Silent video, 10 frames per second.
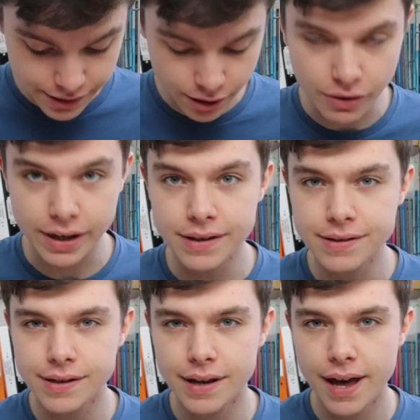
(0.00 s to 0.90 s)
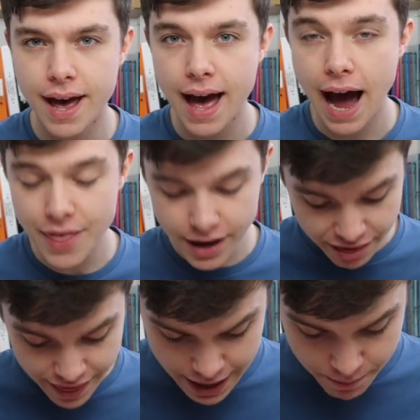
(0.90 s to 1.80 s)
degrees. And then
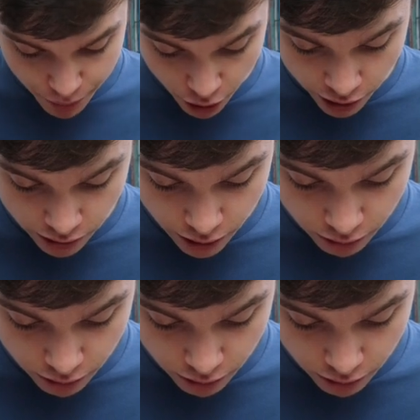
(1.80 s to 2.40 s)
at that point, the